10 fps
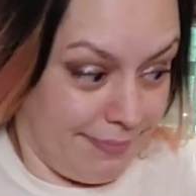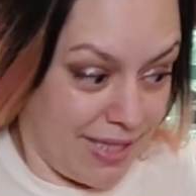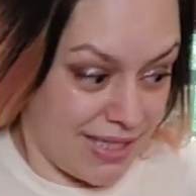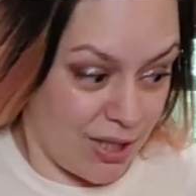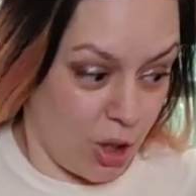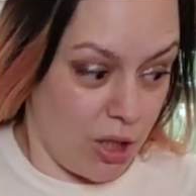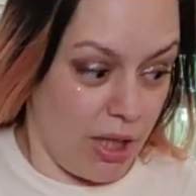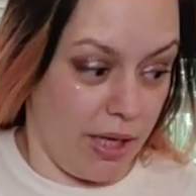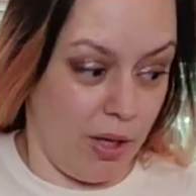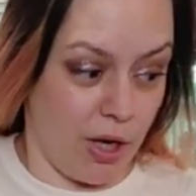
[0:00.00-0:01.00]
Does this look
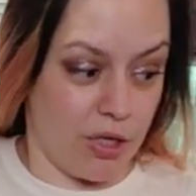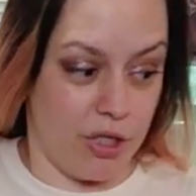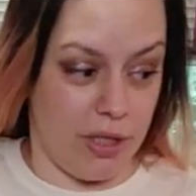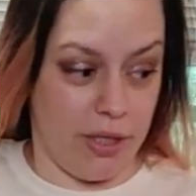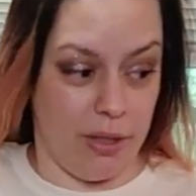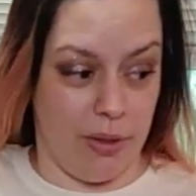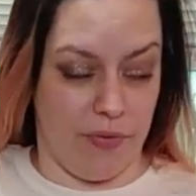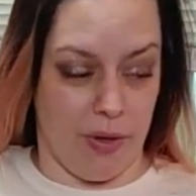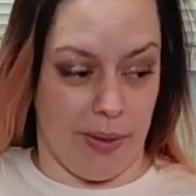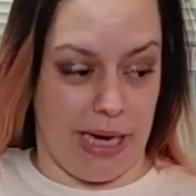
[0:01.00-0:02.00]
like a large to you?
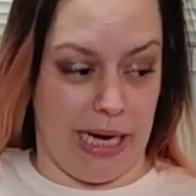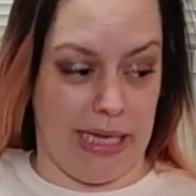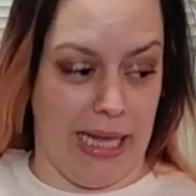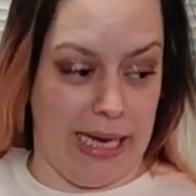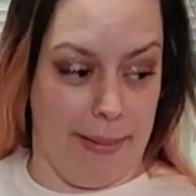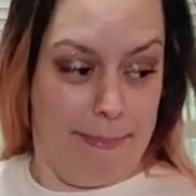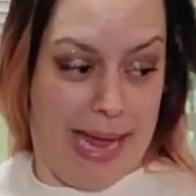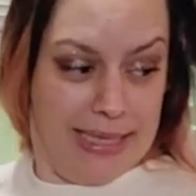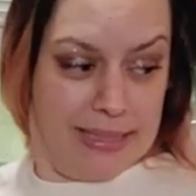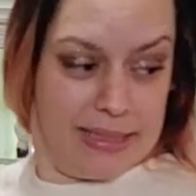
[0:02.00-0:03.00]
If you were getting like a
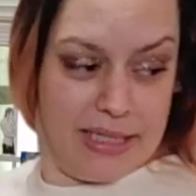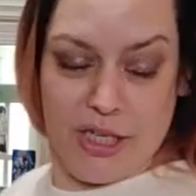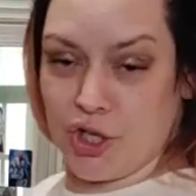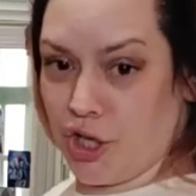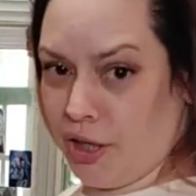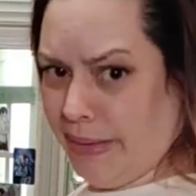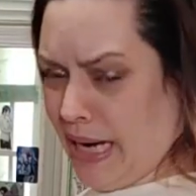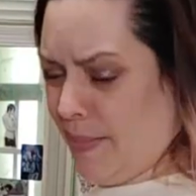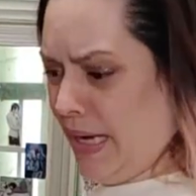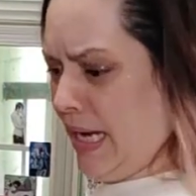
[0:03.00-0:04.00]
men's t-shirt,
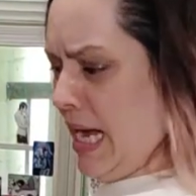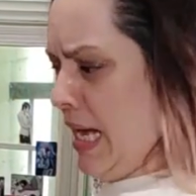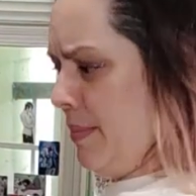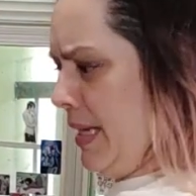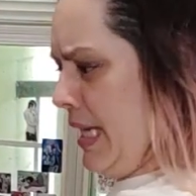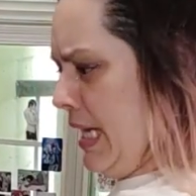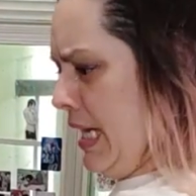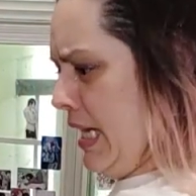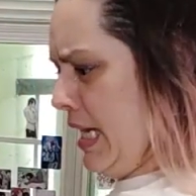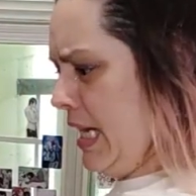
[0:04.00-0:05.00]
maybe. I
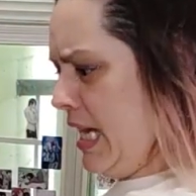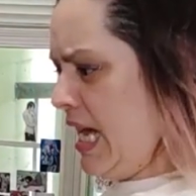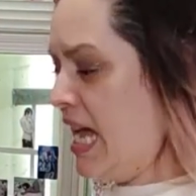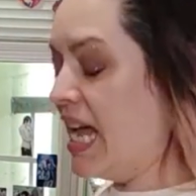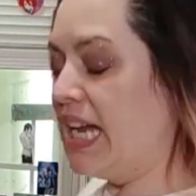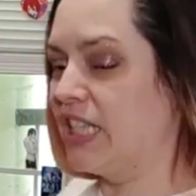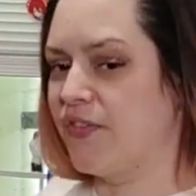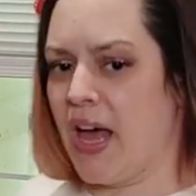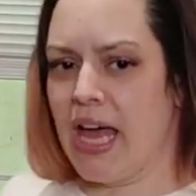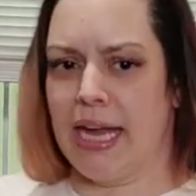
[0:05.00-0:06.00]
mean, it's
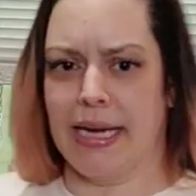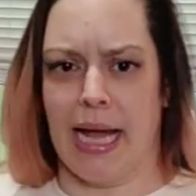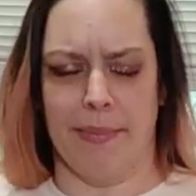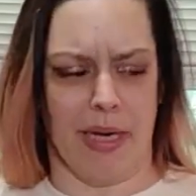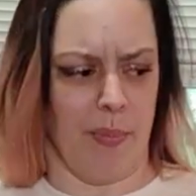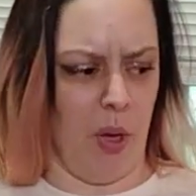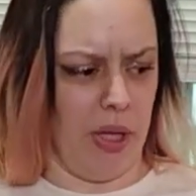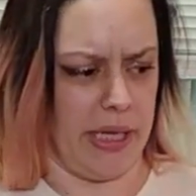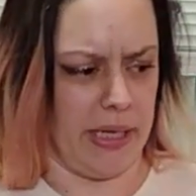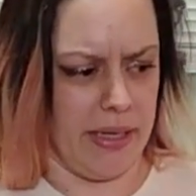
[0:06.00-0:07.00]
fine. I'm going to pull
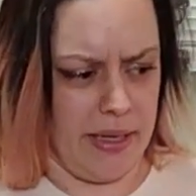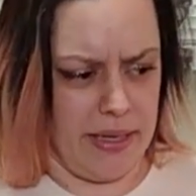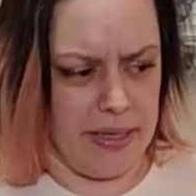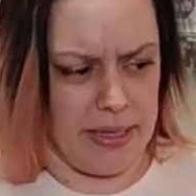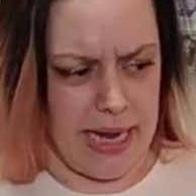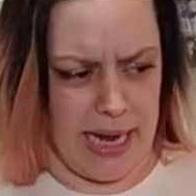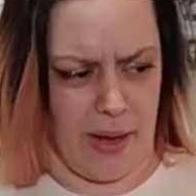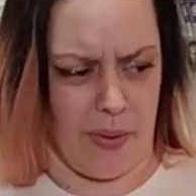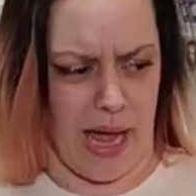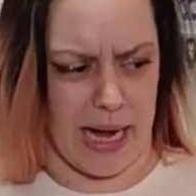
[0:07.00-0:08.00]
it
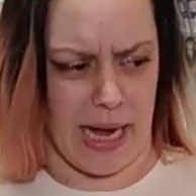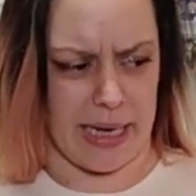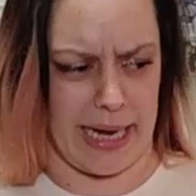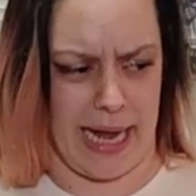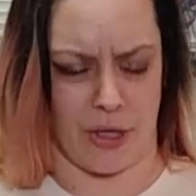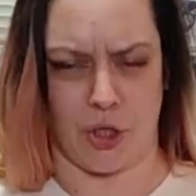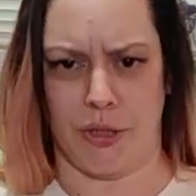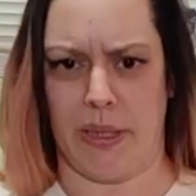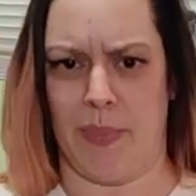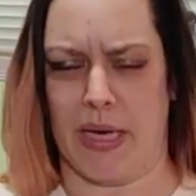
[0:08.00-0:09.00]
down. I got it
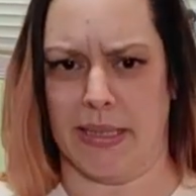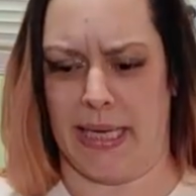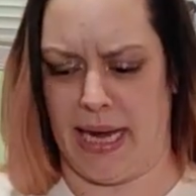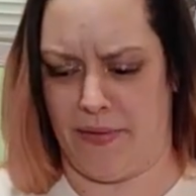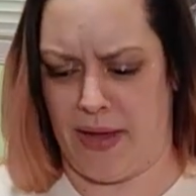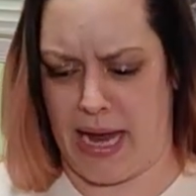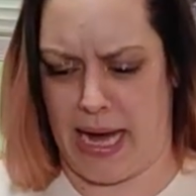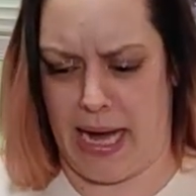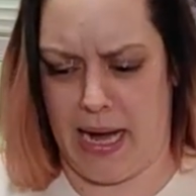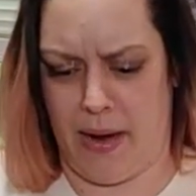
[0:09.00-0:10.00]
actually because I have
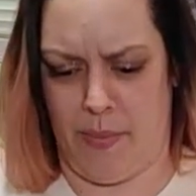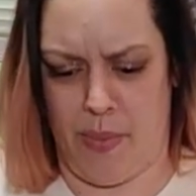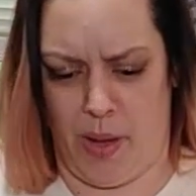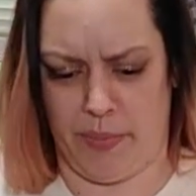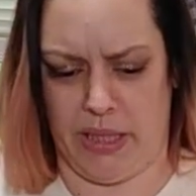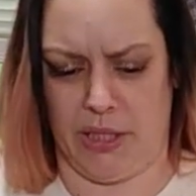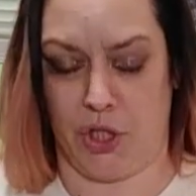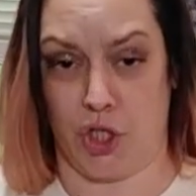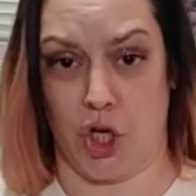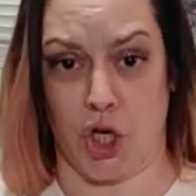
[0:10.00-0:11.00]
a pumpkin
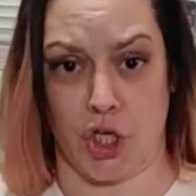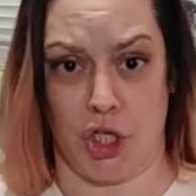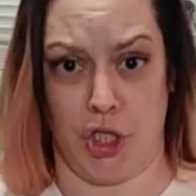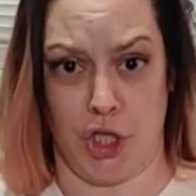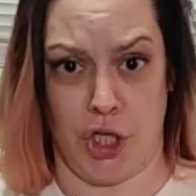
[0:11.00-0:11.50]
skirt